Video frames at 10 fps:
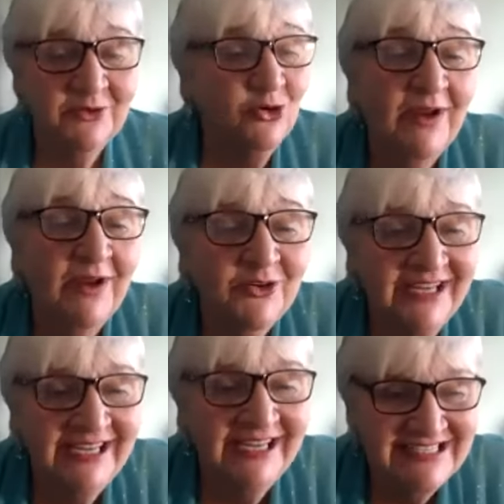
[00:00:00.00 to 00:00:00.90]
where there's a
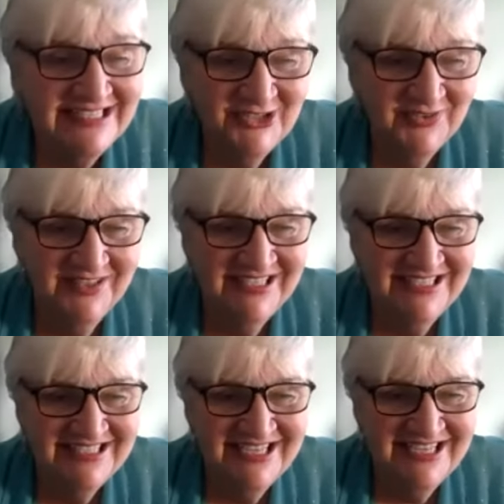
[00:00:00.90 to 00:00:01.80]
greater ease in
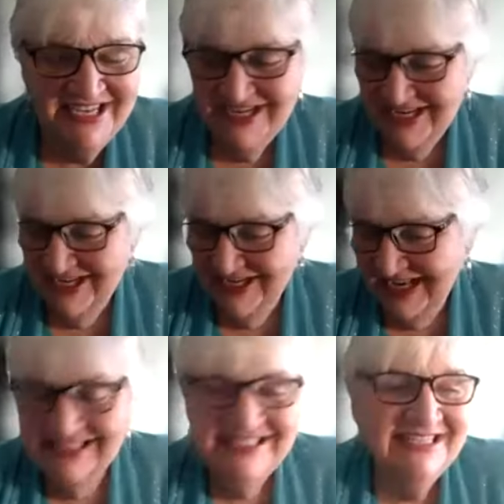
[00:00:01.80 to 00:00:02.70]
doing this.
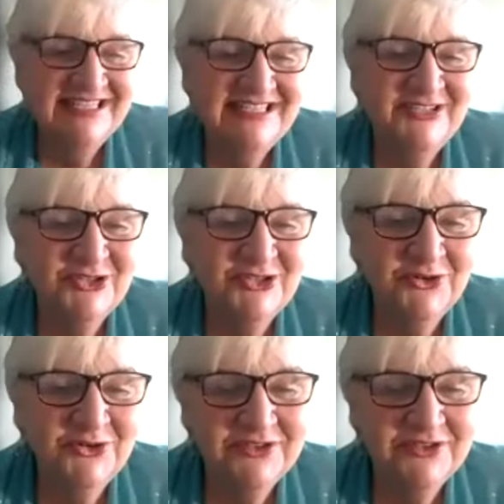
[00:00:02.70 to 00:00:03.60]
And I did this in
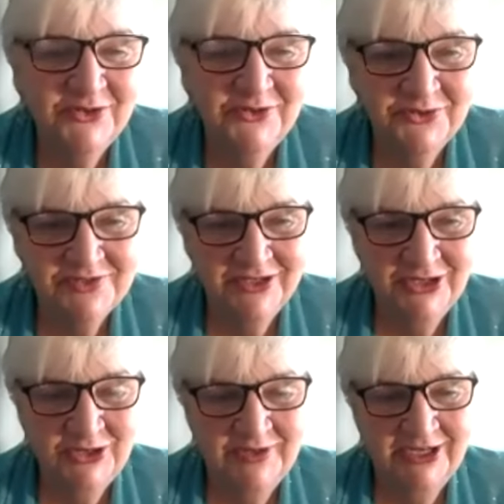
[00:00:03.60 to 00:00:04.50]
church a few years
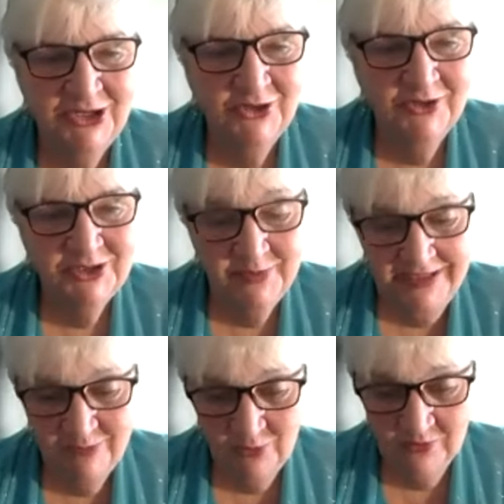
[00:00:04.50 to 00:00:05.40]
ago and encouraged
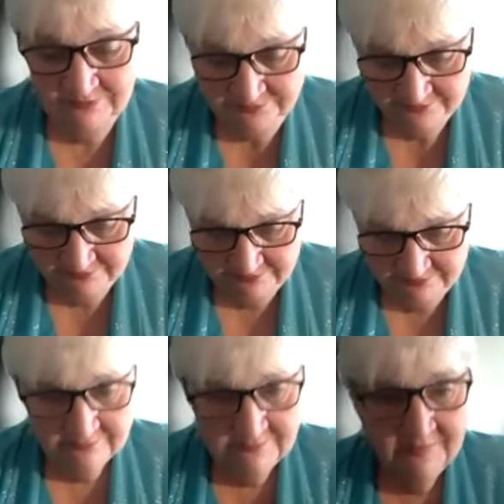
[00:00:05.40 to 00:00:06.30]
people
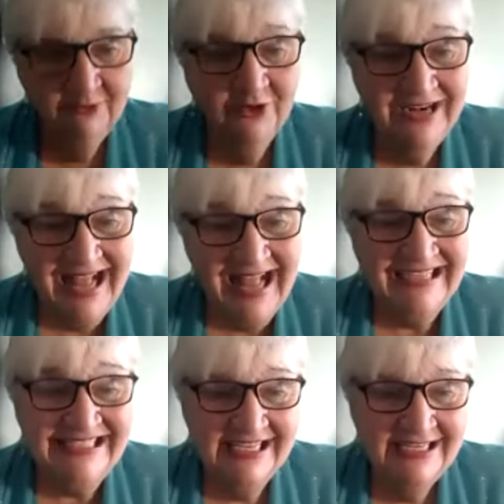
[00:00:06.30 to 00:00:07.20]
for 90
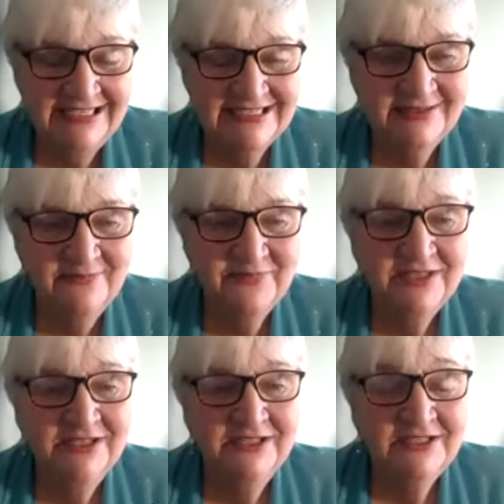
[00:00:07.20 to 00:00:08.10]
days
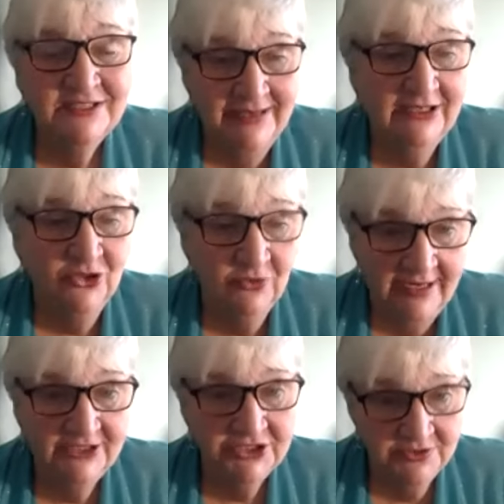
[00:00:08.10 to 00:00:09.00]
to make a
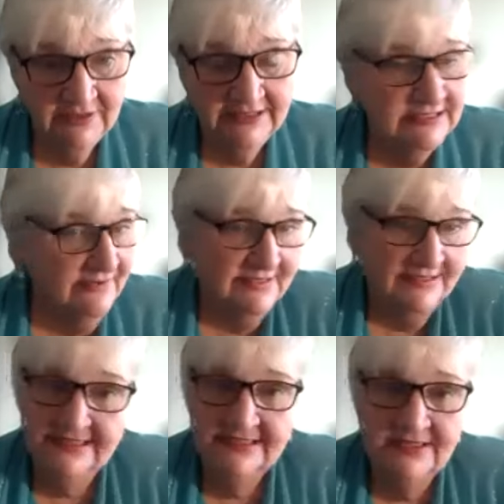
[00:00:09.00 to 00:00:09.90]
gratitude list. Now, this
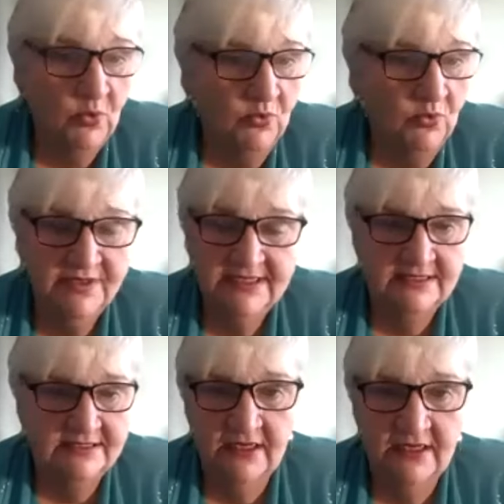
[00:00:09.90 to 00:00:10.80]
is old. This
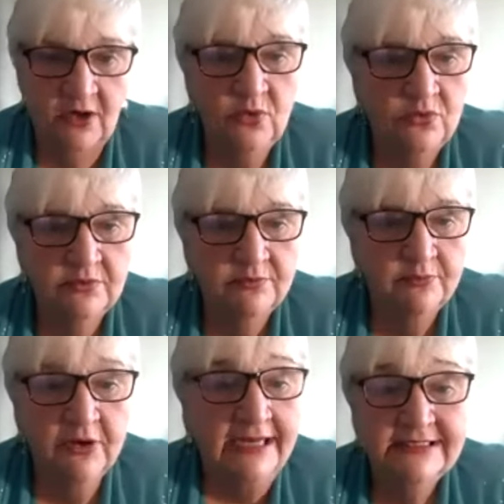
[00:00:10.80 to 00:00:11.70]
is an old
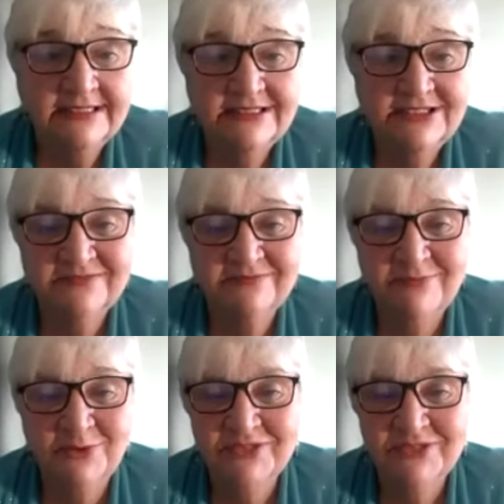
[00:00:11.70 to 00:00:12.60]
practice. Just
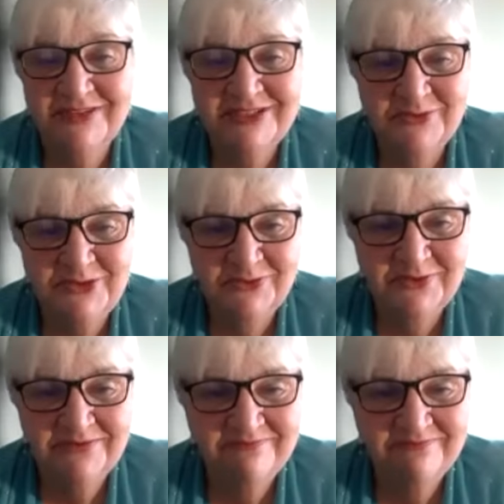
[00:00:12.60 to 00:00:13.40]
most of us don't do it